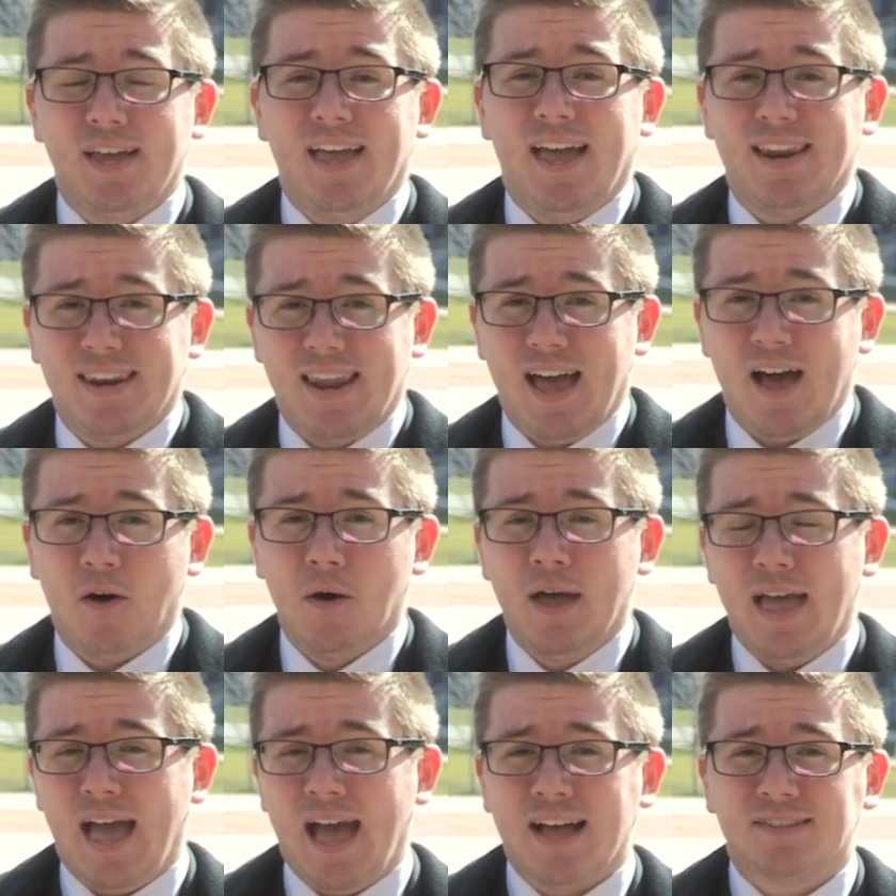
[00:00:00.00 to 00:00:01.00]
and now
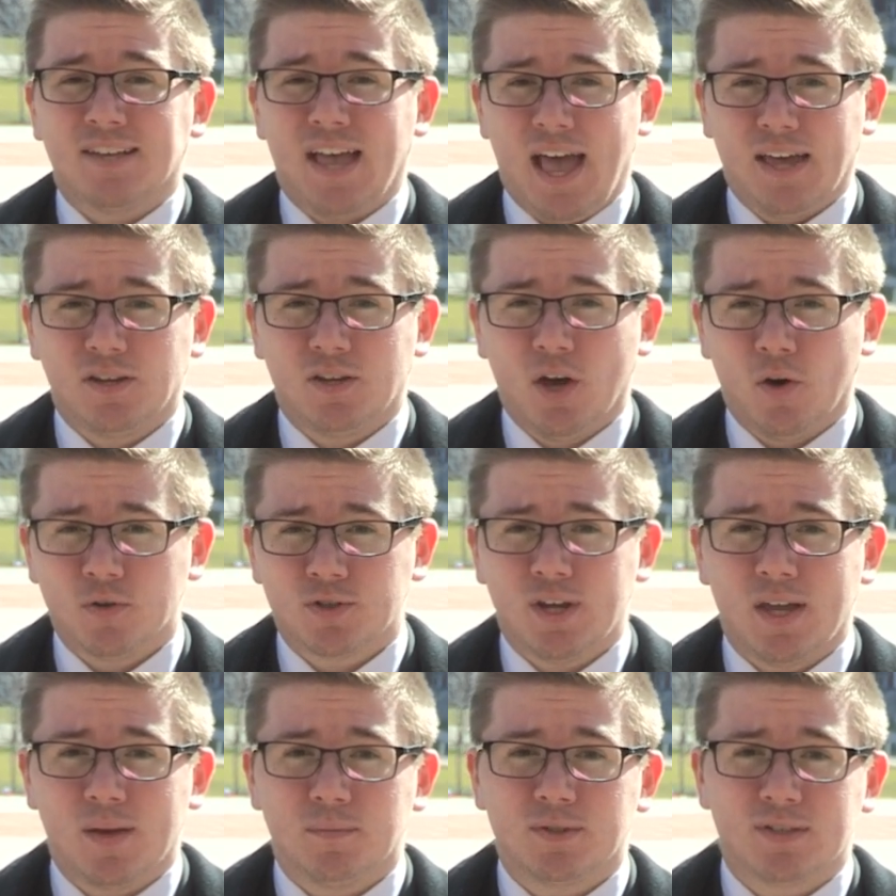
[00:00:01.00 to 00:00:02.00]
as a head coach
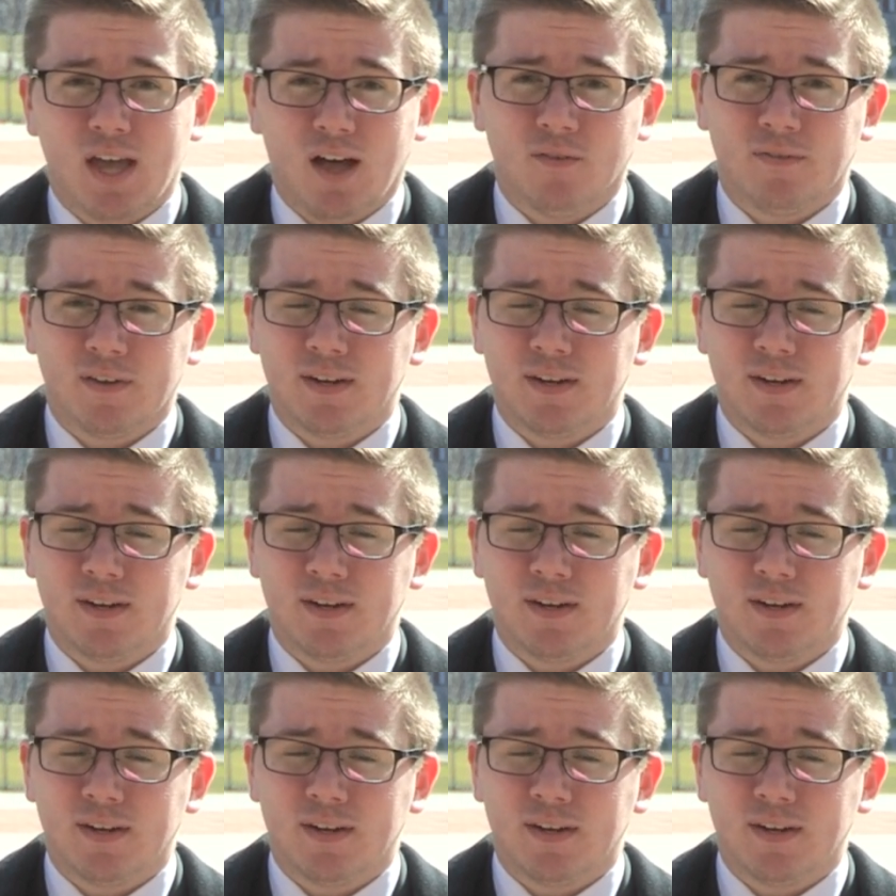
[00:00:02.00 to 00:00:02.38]
himself.